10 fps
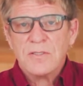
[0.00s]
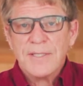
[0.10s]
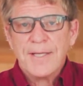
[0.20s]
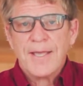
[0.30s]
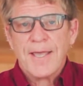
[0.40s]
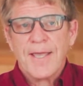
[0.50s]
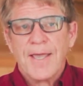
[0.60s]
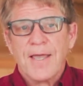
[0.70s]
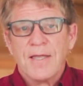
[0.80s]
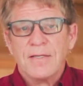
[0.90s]

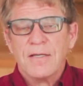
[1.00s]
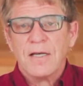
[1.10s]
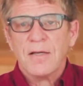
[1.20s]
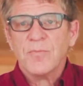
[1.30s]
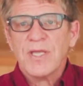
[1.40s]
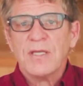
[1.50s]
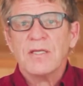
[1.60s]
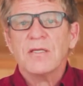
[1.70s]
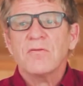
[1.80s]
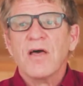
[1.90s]
and
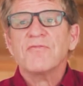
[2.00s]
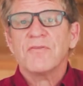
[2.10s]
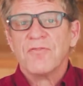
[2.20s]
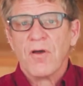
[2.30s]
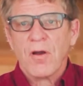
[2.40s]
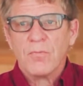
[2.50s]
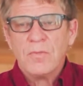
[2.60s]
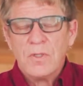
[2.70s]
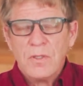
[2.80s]
he left the farm